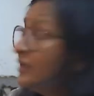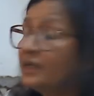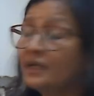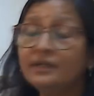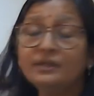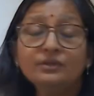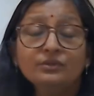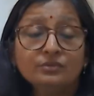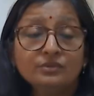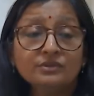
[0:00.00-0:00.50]

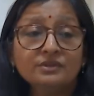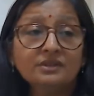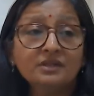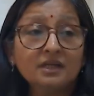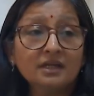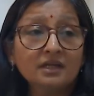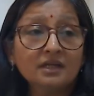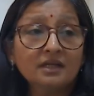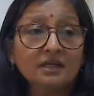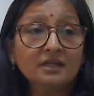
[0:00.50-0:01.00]
can use
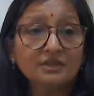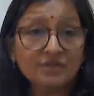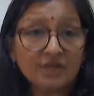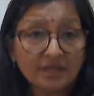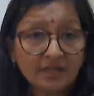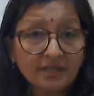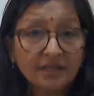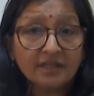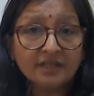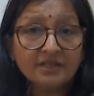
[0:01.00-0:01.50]

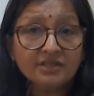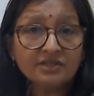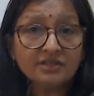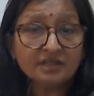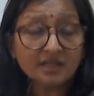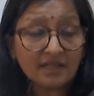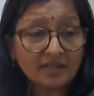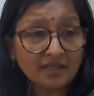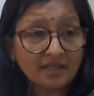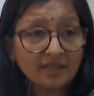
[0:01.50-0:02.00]
genetic
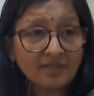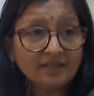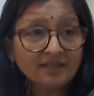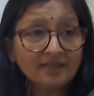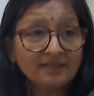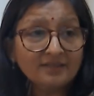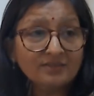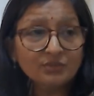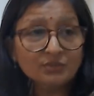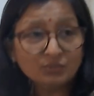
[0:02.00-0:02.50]
engineering
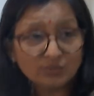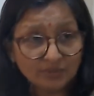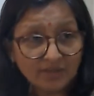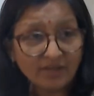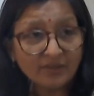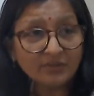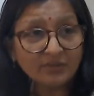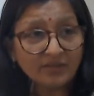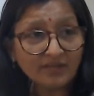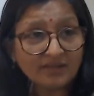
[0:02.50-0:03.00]
through
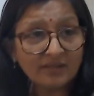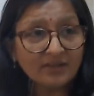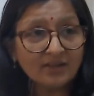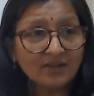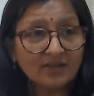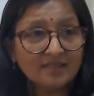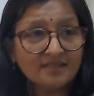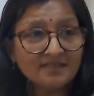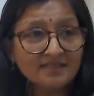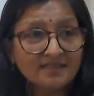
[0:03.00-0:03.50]

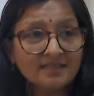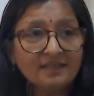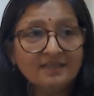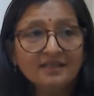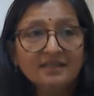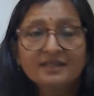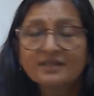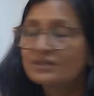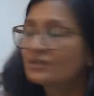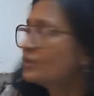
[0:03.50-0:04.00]
nanotechnology.
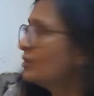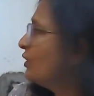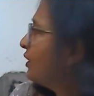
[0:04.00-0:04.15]
So